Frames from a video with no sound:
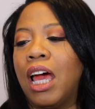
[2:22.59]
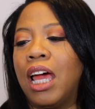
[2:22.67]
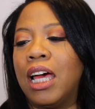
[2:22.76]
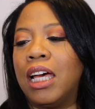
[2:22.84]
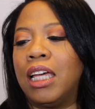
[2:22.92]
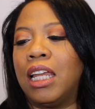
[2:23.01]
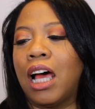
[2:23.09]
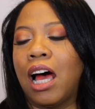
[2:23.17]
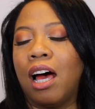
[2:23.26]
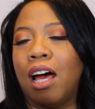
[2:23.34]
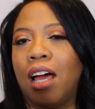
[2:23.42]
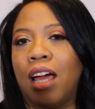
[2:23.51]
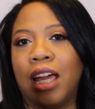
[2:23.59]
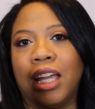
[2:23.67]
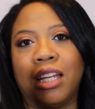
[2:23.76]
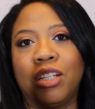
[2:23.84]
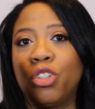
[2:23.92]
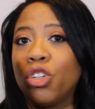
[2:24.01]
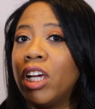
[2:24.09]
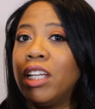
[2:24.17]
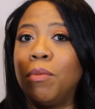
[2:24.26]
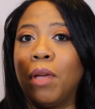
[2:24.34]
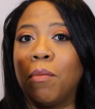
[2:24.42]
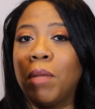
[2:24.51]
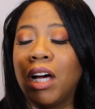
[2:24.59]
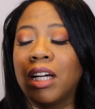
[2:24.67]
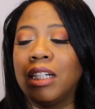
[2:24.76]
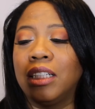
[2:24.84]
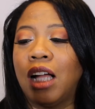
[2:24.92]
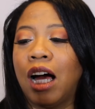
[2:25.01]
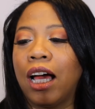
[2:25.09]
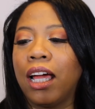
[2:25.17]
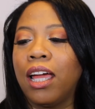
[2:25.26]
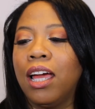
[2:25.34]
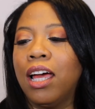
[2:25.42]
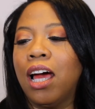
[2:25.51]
and it intrigued me, I'm not gonna lie.